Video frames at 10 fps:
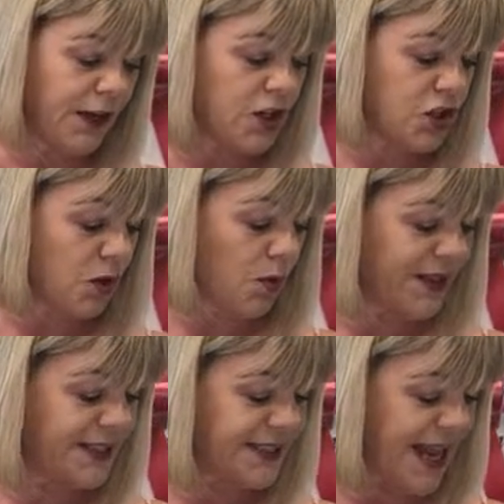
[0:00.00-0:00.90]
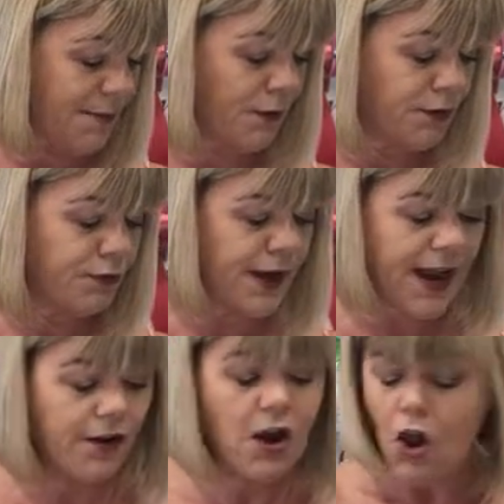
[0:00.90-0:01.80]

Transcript: You can do it with the stem of the flower,